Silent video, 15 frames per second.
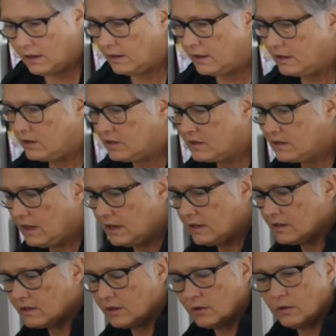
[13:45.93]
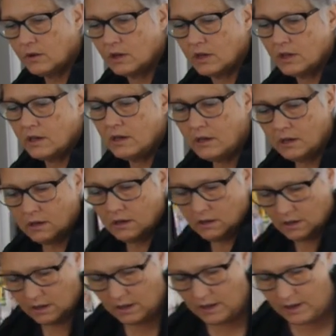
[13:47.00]
they just taste so good.
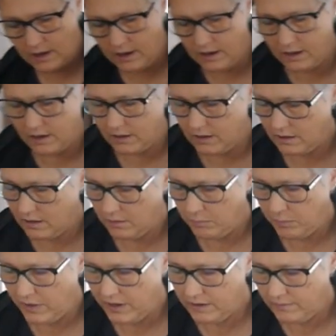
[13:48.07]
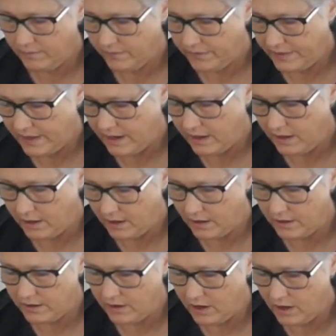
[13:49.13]
But they
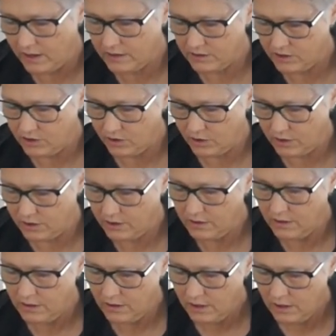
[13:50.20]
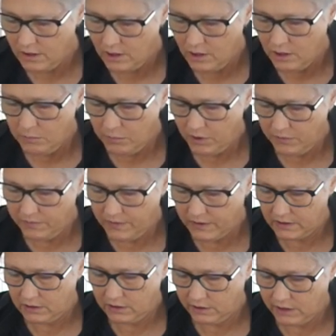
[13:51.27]
are not your perfect
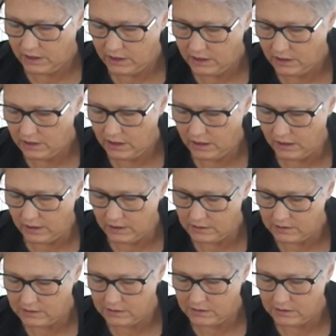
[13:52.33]
looking carrots.